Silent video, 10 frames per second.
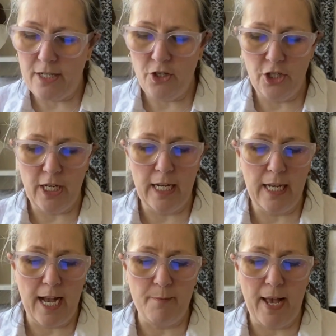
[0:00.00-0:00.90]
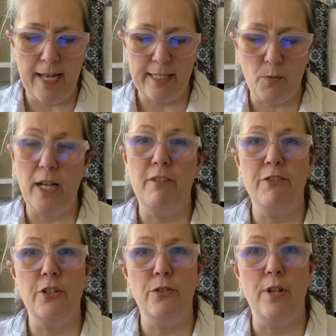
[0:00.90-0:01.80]
then she has quite a
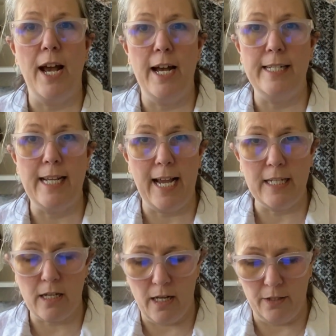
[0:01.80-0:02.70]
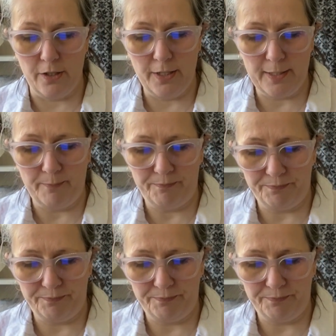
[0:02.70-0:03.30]
few dyed colours,